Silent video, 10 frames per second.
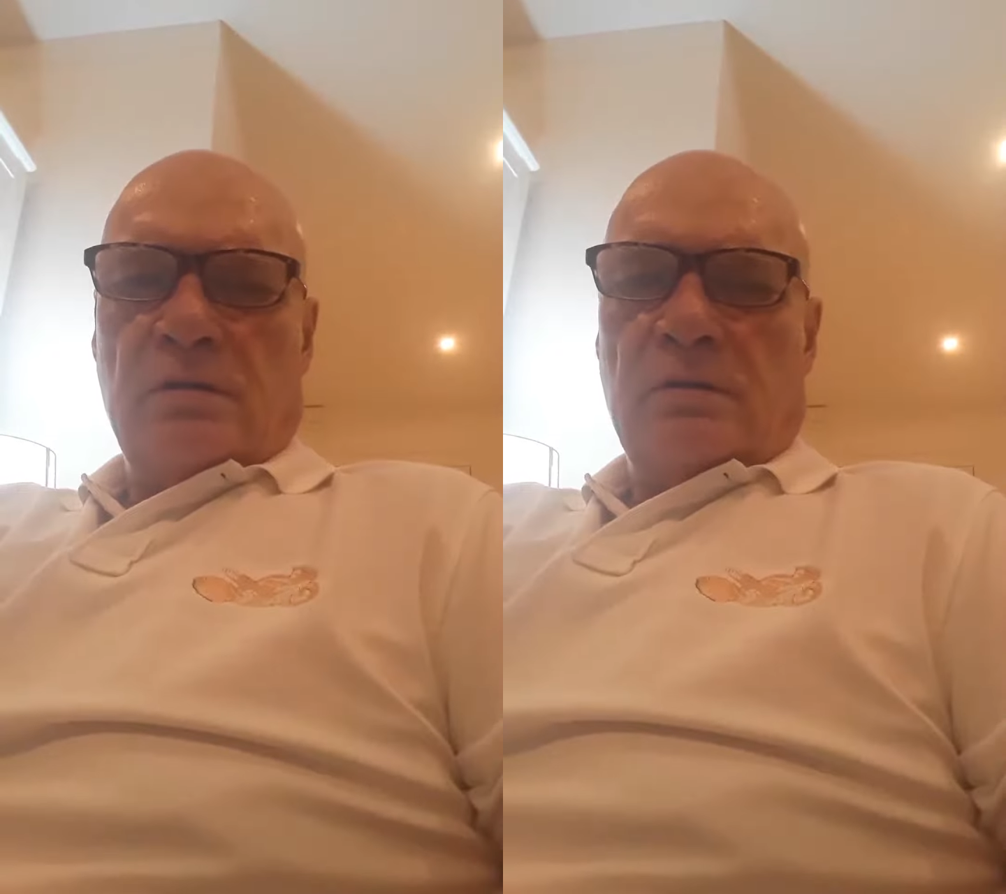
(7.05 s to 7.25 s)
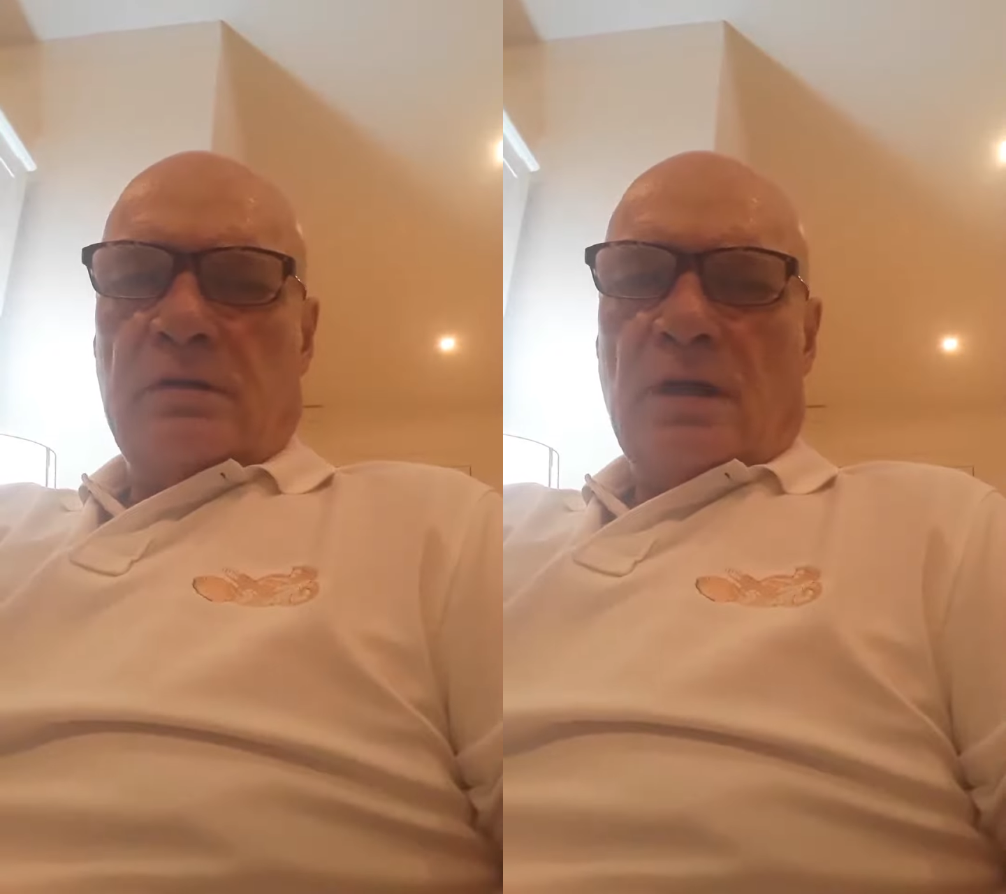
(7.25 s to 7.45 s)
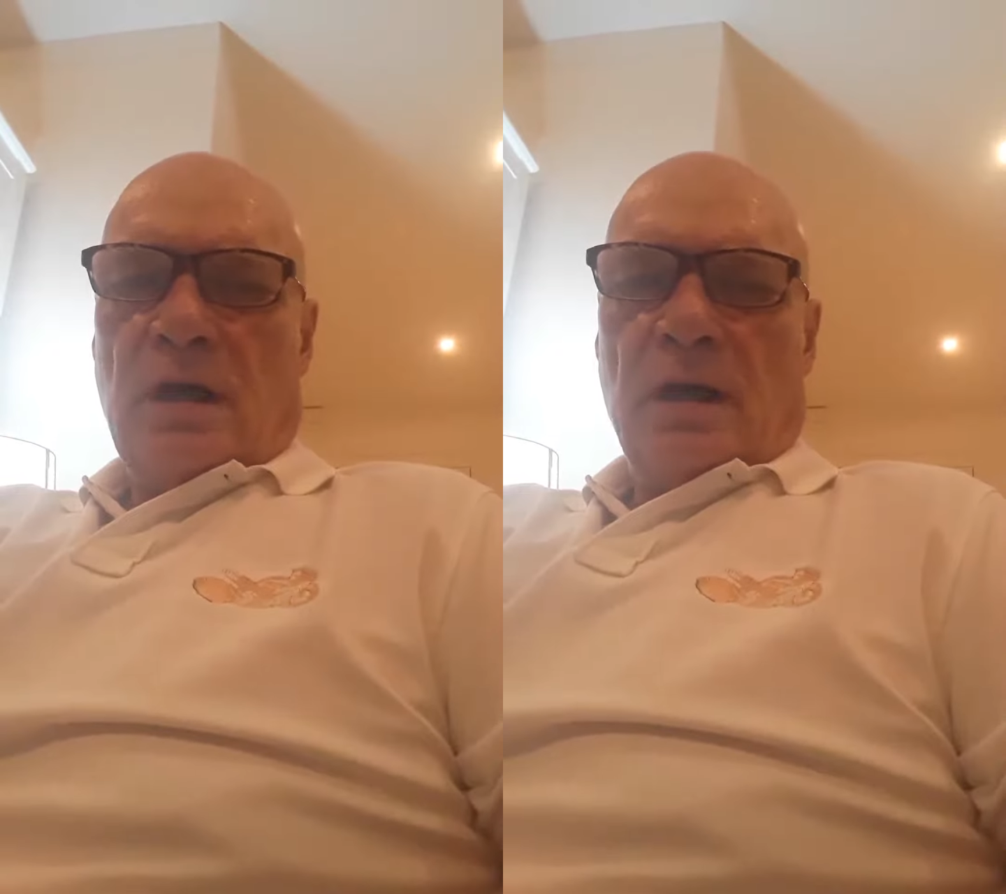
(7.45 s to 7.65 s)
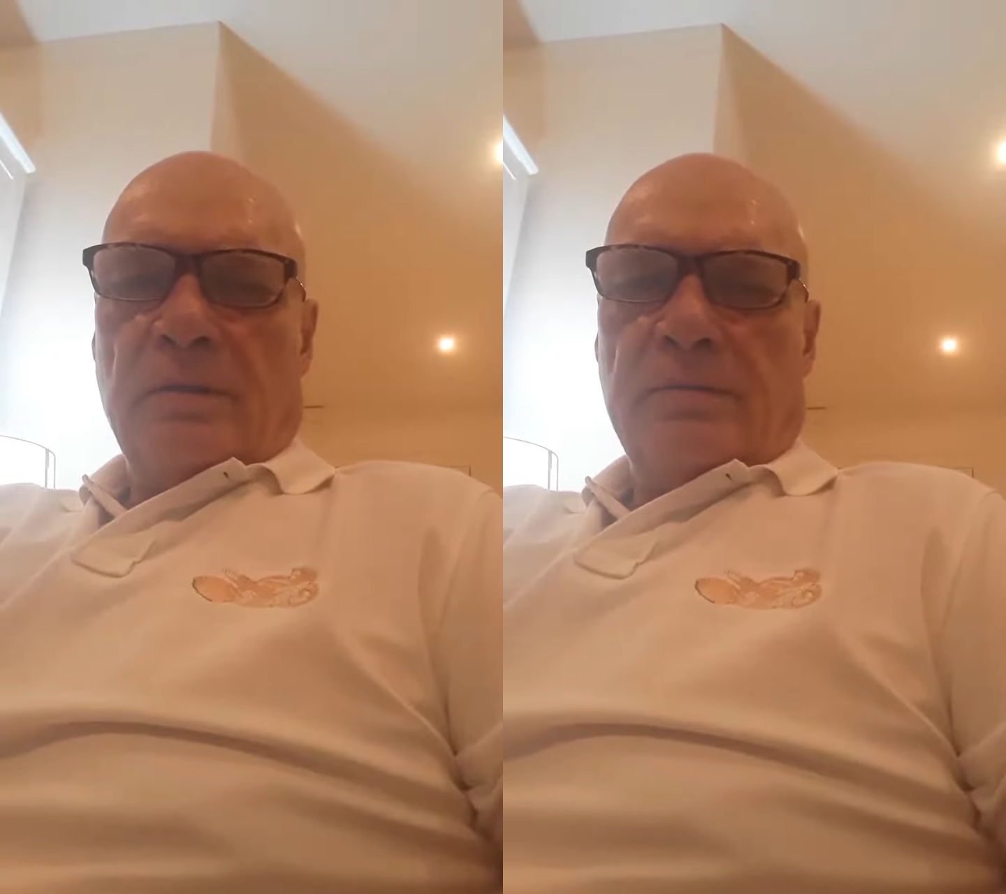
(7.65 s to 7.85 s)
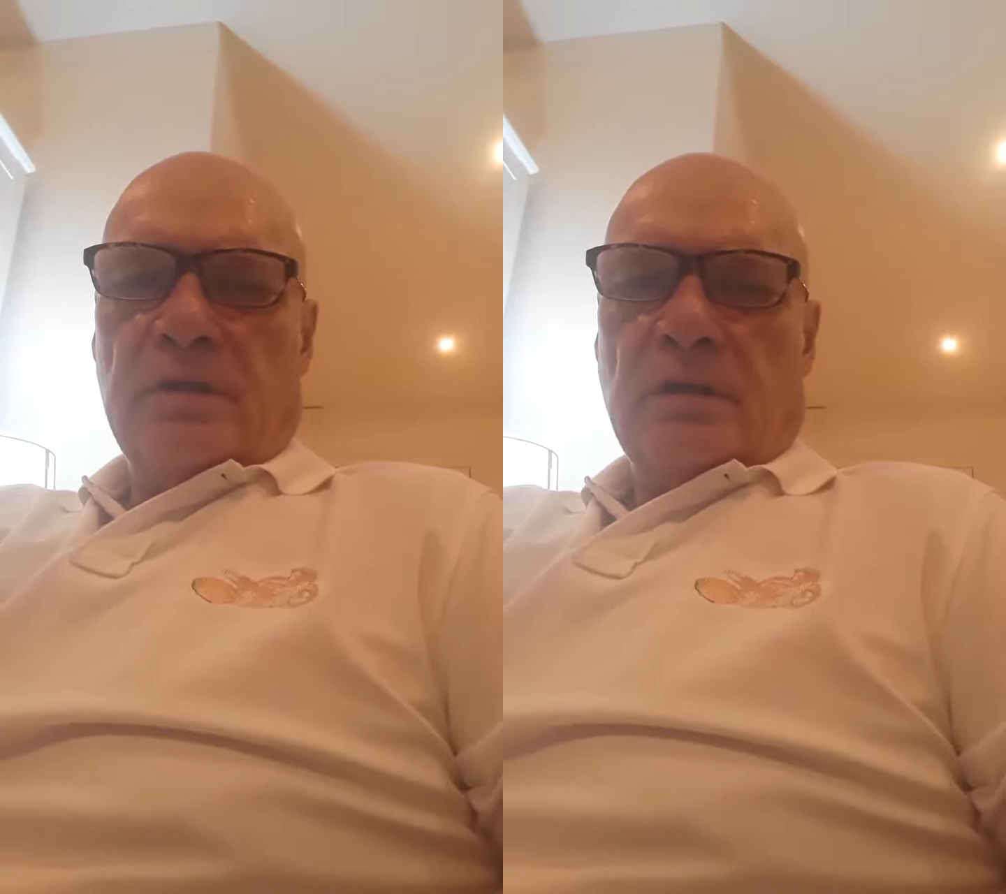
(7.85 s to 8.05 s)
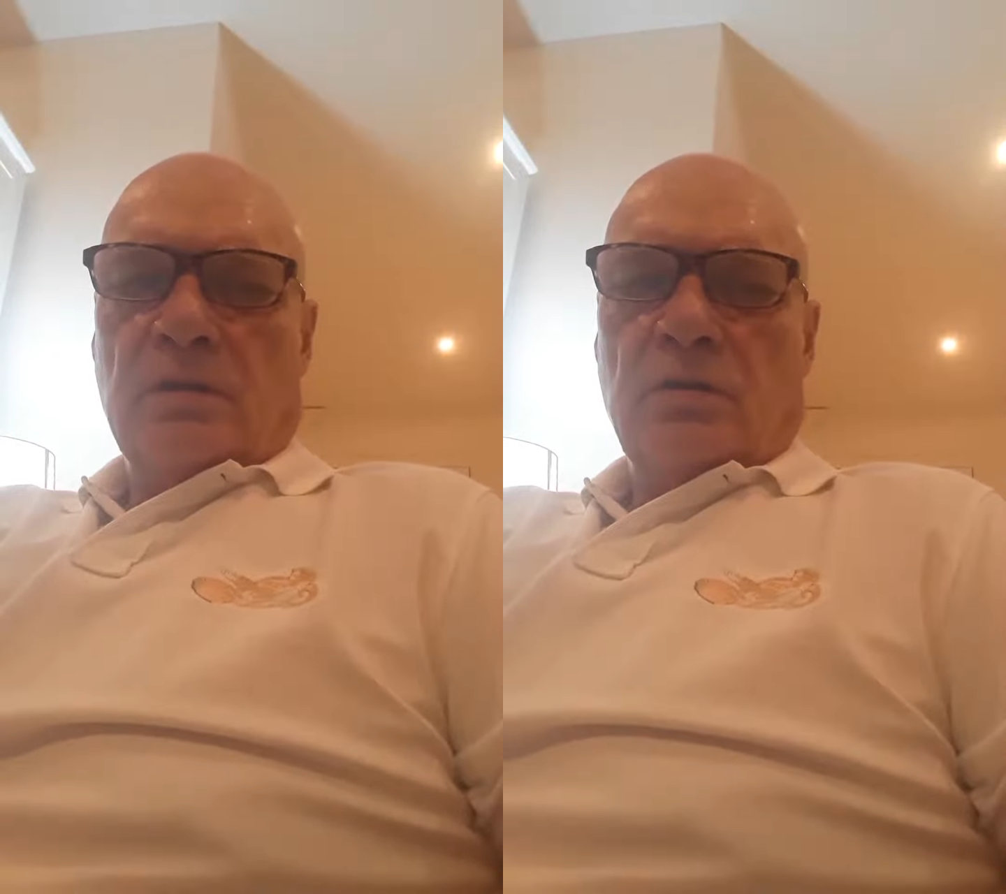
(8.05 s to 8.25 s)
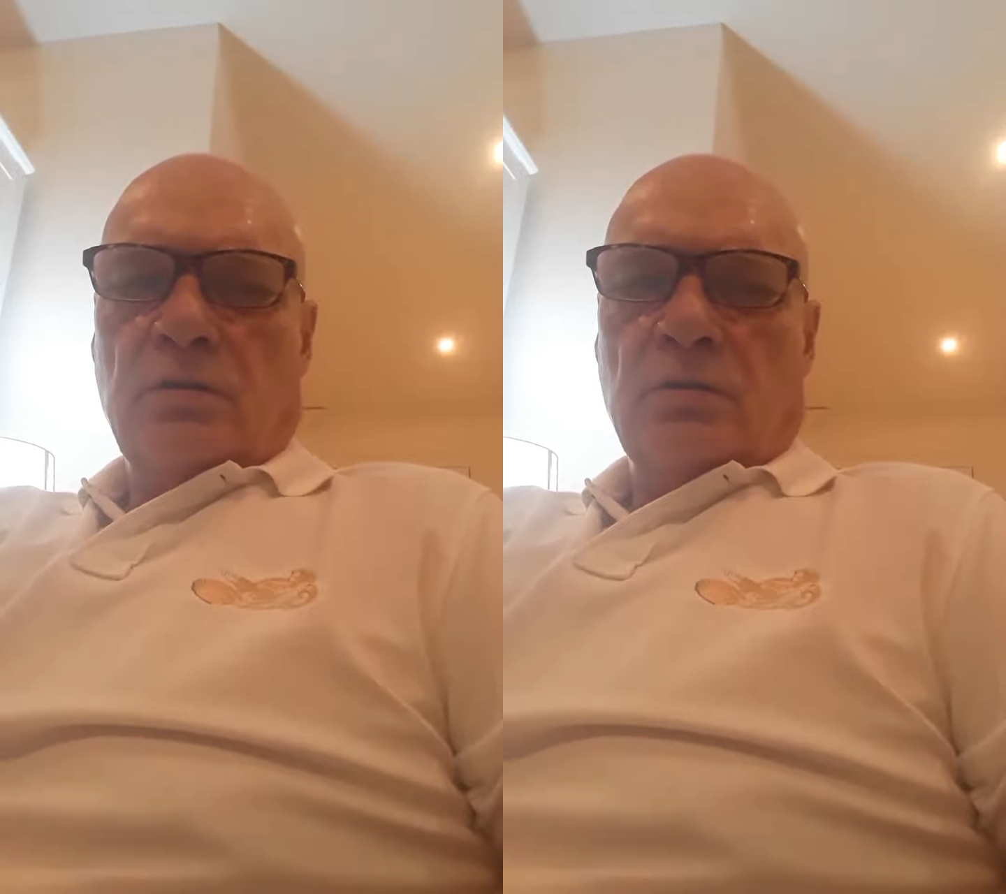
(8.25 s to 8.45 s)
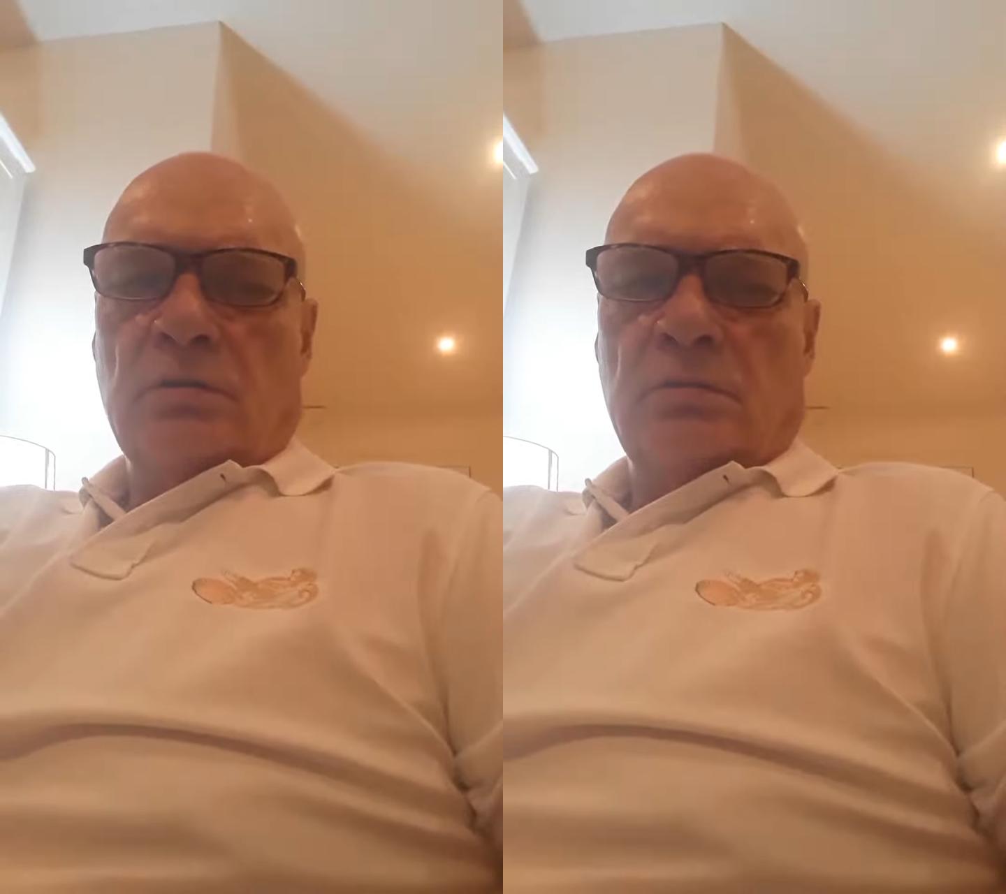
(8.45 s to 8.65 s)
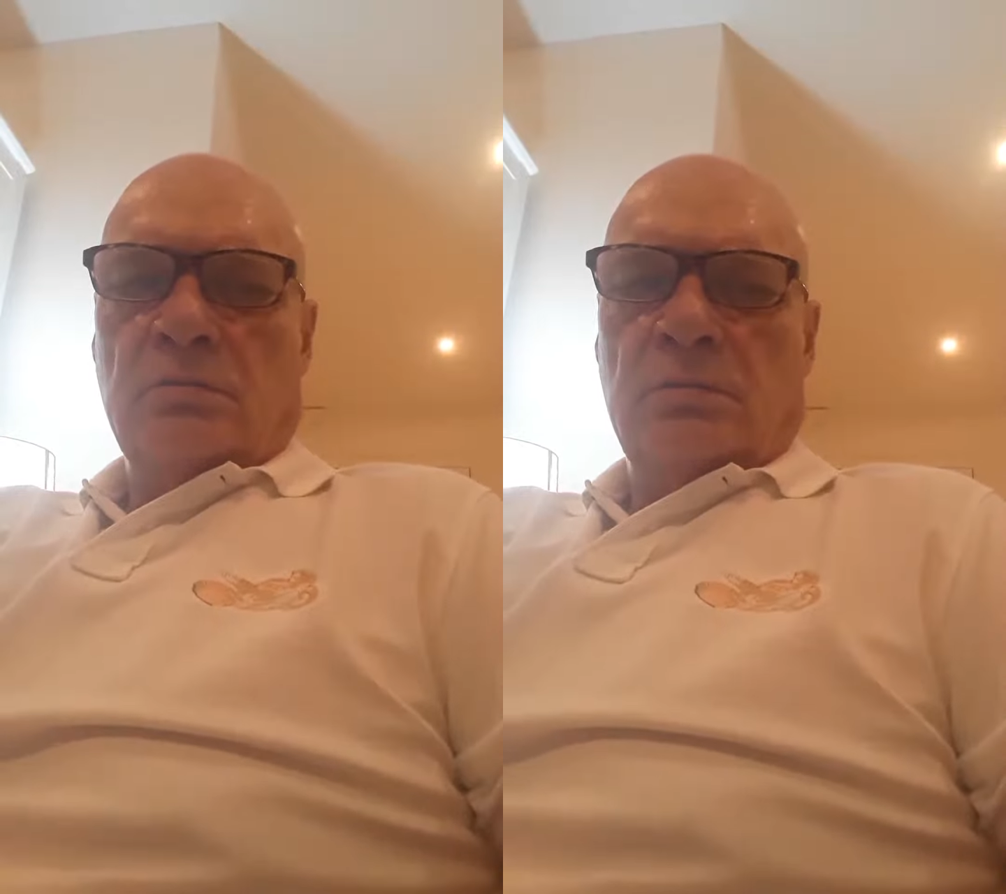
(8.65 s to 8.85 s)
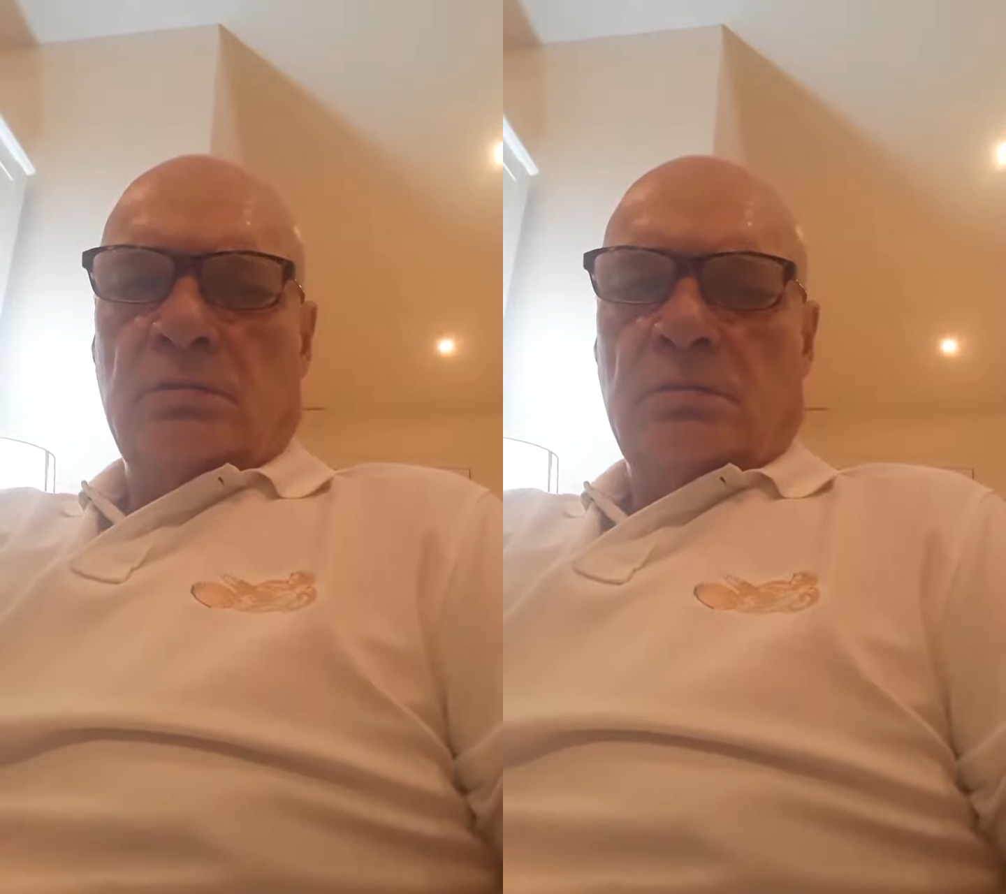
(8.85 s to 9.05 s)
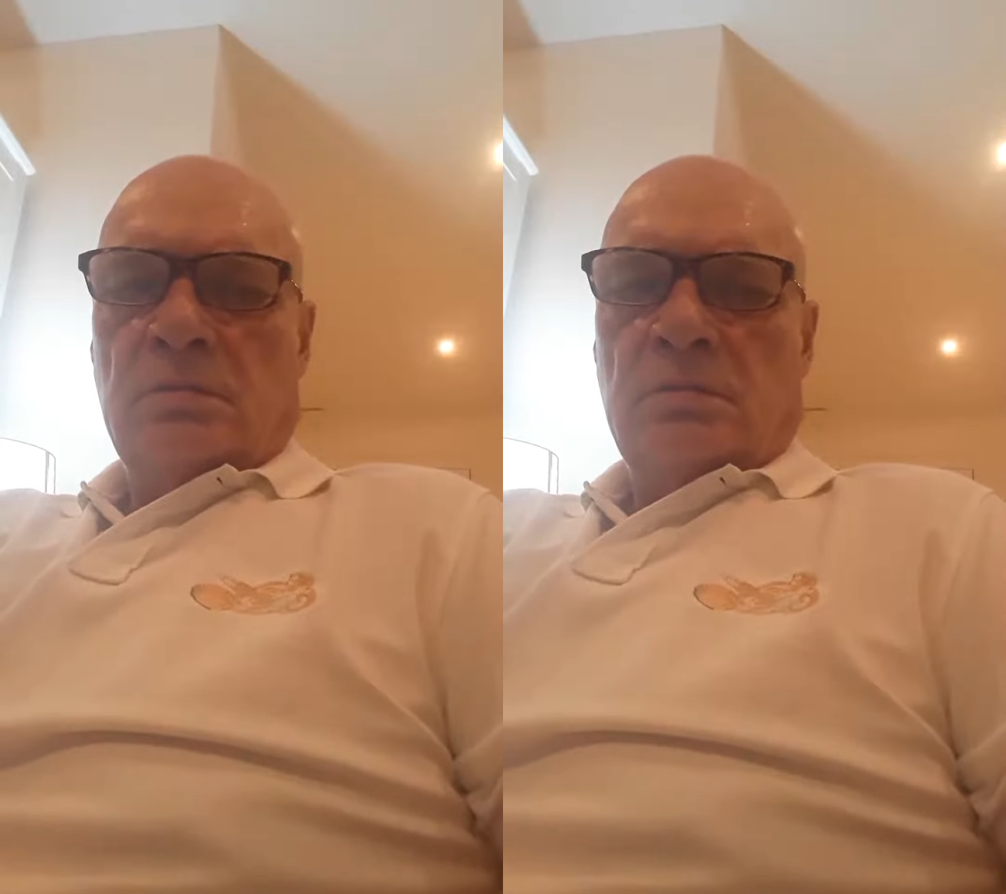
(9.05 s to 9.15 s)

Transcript: in time to come,